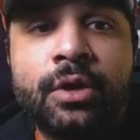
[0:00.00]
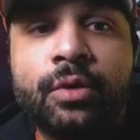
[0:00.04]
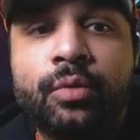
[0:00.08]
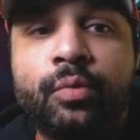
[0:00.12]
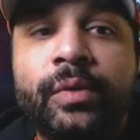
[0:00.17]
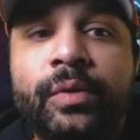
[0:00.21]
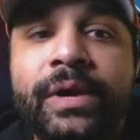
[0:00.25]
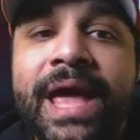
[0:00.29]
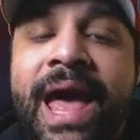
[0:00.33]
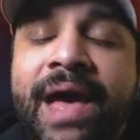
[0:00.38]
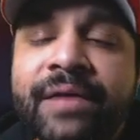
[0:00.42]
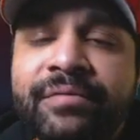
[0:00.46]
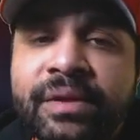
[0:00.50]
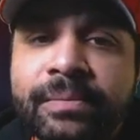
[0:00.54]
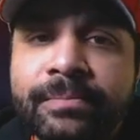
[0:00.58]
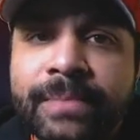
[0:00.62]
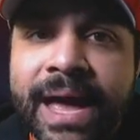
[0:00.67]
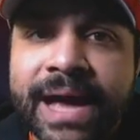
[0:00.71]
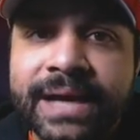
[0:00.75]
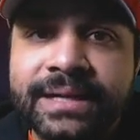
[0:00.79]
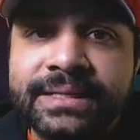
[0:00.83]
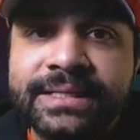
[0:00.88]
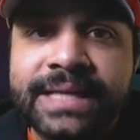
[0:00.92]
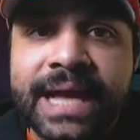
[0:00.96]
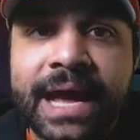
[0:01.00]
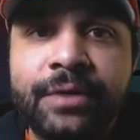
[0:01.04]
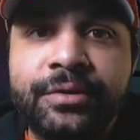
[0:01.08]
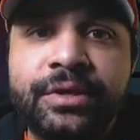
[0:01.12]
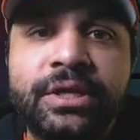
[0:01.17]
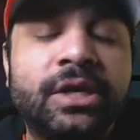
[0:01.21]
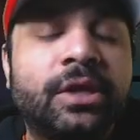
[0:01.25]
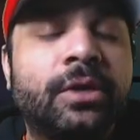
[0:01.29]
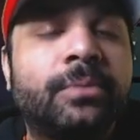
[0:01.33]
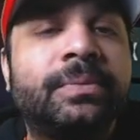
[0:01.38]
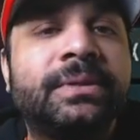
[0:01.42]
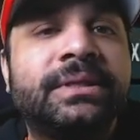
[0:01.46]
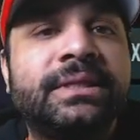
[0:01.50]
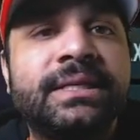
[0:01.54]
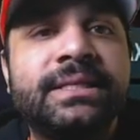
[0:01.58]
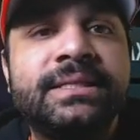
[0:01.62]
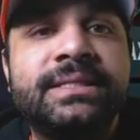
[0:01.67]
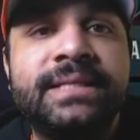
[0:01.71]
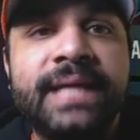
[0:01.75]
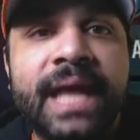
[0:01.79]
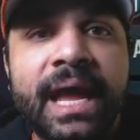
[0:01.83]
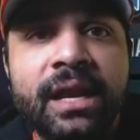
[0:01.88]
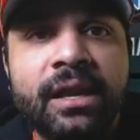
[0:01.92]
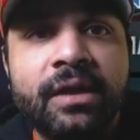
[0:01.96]
We have it maxed out here, but the
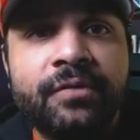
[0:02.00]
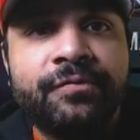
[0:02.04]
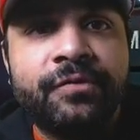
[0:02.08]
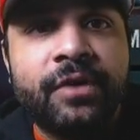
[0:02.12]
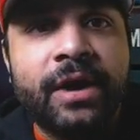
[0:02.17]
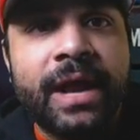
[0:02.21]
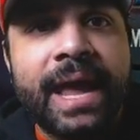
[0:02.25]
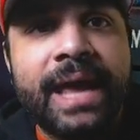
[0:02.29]
Zeta for